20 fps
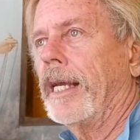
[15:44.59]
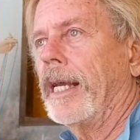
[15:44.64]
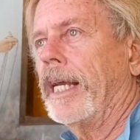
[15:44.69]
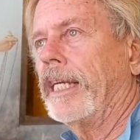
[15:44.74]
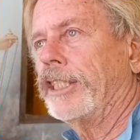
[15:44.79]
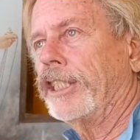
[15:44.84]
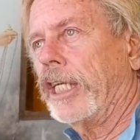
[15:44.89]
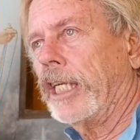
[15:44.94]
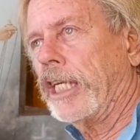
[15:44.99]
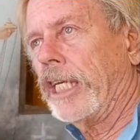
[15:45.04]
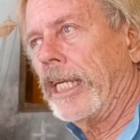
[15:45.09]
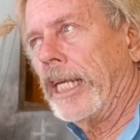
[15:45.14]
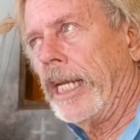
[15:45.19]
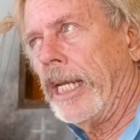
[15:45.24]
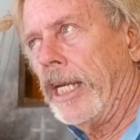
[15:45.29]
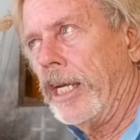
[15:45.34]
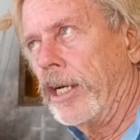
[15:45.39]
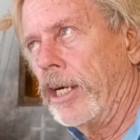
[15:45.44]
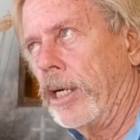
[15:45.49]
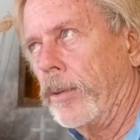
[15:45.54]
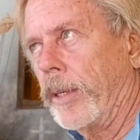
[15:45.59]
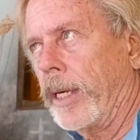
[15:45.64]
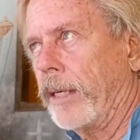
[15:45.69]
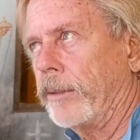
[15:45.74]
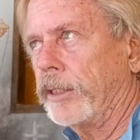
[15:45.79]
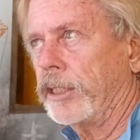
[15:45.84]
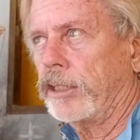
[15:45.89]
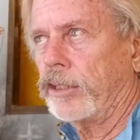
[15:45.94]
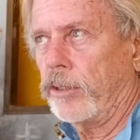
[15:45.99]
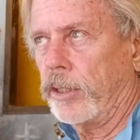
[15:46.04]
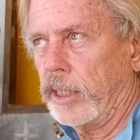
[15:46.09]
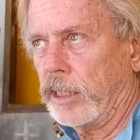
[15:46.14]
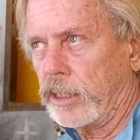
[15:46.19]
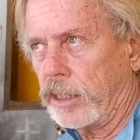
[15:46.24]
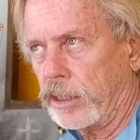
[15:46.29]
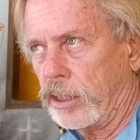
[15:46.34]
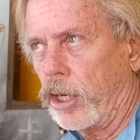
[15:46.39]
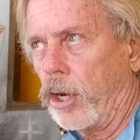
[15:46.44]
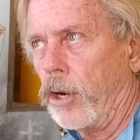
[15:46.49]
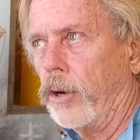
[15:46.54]
and she could hear what I was doing
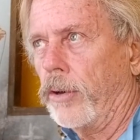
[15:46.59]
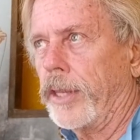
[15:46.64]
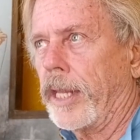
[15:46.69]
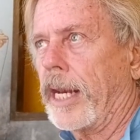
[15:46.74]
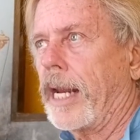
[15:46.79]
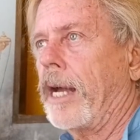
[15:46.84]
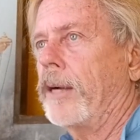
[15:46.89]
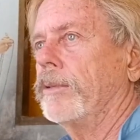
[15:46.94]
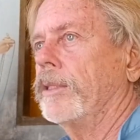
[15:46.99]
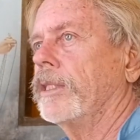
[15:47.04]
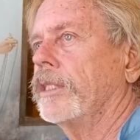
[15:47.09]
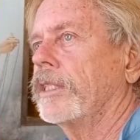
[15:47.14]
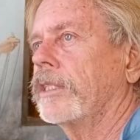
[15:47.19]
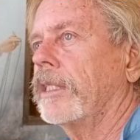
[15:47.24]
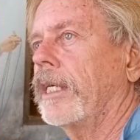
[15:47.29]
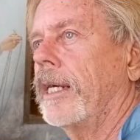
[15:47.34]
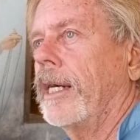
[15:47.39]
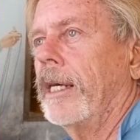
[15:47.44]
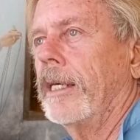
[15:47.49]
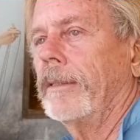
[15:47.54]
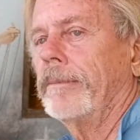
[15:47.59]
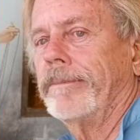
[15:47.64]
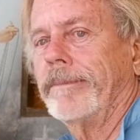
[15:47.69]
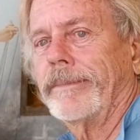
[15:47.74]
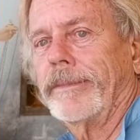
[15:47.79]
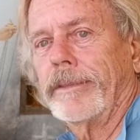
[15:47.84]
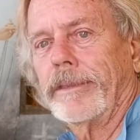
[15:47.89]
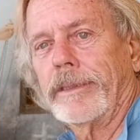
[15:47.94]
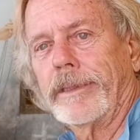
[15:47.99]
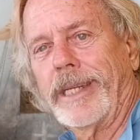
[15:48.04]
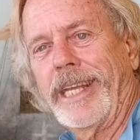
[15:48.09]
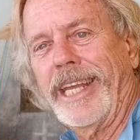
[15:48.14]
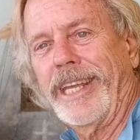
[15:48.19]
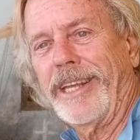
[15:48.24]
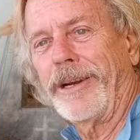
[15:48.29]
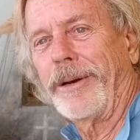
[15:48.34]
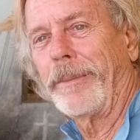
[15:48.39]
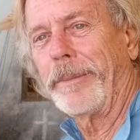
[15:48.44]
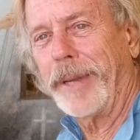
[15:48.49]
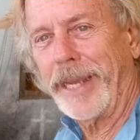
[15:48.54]
to know that I was,
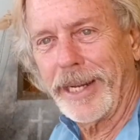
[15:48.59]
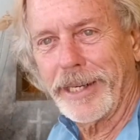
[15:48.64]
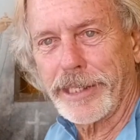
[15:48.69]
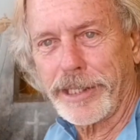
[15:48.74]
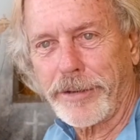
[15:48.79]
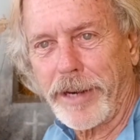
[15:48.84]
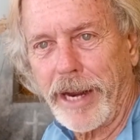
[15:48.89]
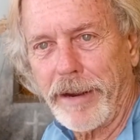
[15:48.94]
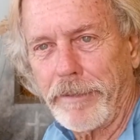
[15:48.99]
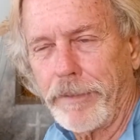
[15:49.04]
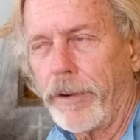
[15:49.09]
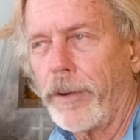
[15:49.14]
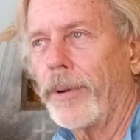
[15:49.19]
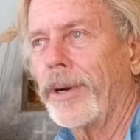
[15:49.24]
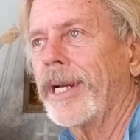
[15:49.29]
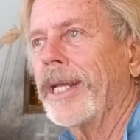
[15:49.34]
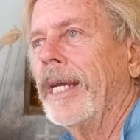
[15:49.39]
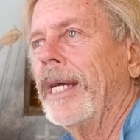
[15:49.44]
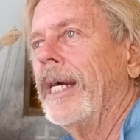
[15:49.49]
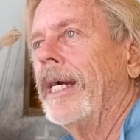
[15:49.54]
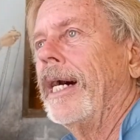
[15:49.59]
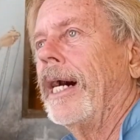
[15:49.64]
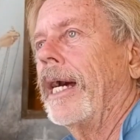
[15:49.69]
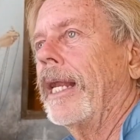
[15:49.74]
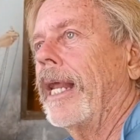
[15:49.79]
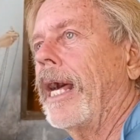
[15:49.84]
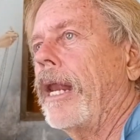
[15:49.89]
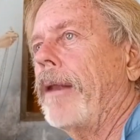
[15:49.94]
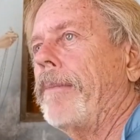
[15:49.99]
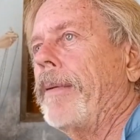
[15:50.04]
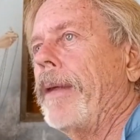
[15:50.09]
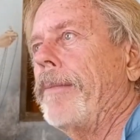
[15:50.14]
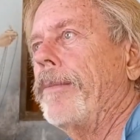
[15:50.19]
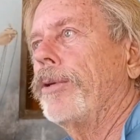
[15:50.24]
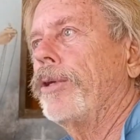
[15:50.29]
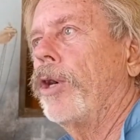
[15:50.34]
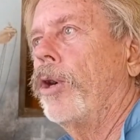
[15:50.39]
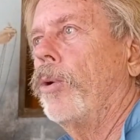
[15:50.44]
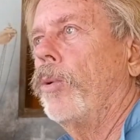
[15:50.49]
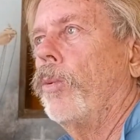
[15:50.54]
being straightforward. A lot of
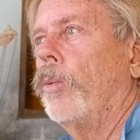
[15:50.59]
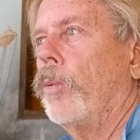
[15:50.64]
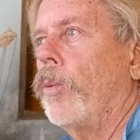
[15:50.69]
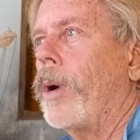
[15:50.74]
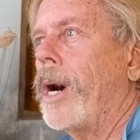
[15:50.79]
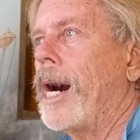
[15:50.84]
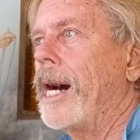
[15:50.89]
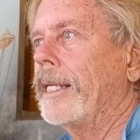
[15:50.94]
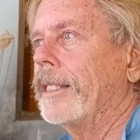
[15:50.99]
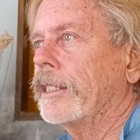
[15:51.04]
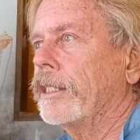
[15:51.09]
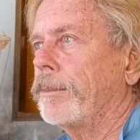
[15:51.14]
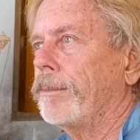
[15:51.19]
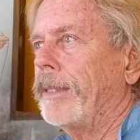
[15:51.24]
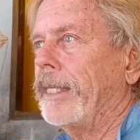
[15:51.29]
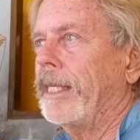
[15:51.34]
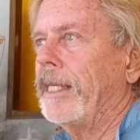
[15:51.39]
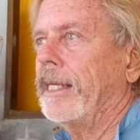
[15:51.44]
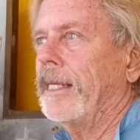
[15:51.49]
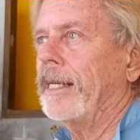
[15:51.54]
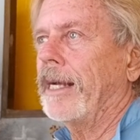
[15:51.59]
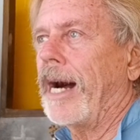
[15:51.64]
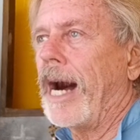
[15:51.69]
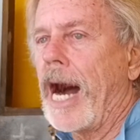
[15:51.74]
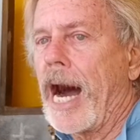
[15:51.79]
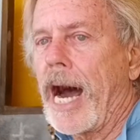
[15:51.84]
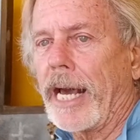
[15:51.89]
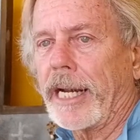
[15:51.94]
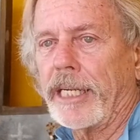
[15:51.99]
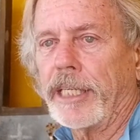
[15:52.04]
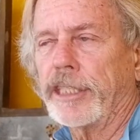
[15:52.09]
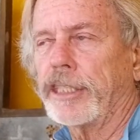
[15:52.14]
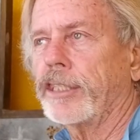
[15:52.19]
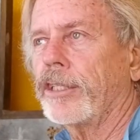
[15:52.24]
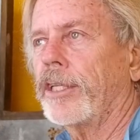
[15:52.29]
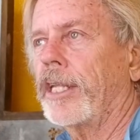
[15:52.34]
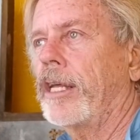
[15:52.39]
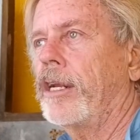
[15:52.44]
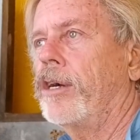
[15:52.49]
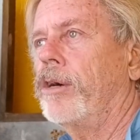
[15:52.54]
people don't want to be honest,
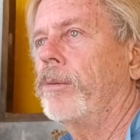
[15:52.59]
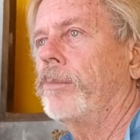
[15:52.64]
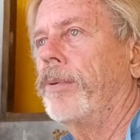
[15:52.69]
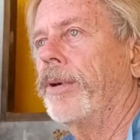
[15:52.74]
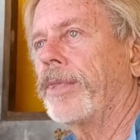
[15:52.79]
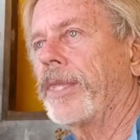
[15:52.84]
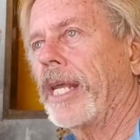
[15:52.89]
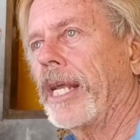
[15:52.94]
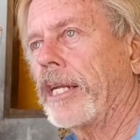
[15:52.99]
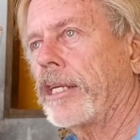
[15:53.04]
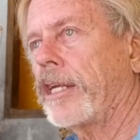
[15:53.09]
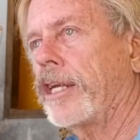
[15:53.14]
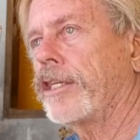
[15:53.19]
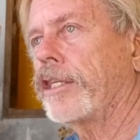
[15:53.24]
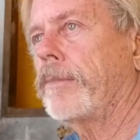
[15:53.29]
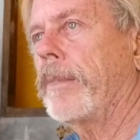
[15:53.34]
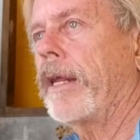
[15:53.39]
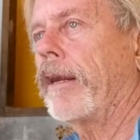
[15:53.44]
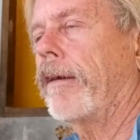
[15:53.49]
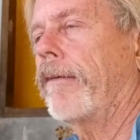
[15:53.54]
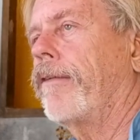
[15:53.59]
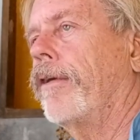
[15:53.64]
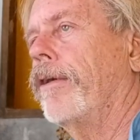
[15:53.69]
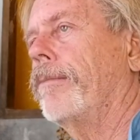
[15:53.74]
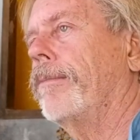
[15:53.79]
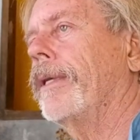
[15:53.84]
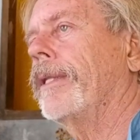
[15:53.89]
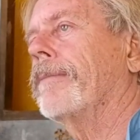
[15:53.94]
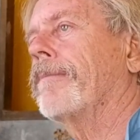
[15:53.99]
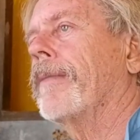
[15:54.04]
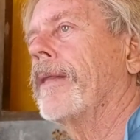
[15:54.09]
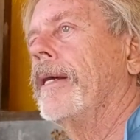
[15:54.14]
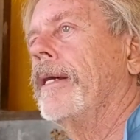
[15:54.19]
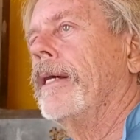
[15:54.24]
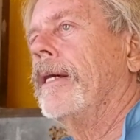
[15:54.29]
so they don't put things on speakerphone. But